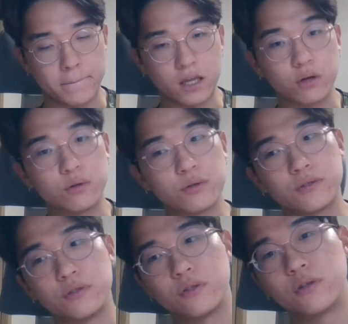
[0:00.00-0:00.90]
equals
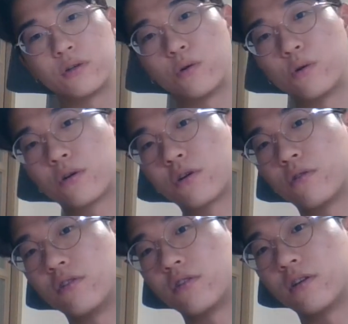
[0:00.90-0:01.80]
to the whole
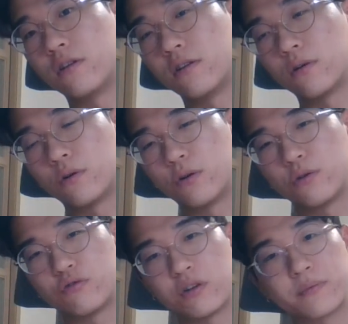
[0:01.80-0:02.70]
current and
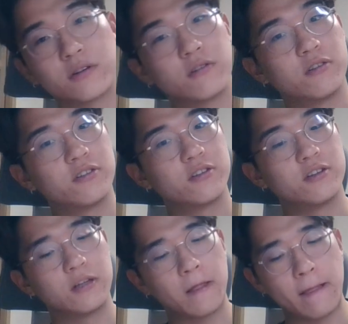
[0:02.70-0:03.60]
whole drift current
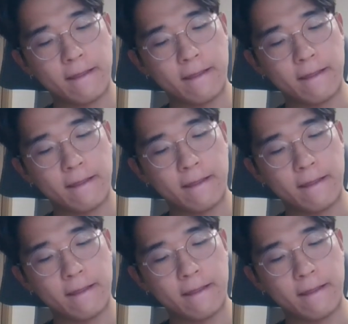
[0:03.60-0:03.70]
and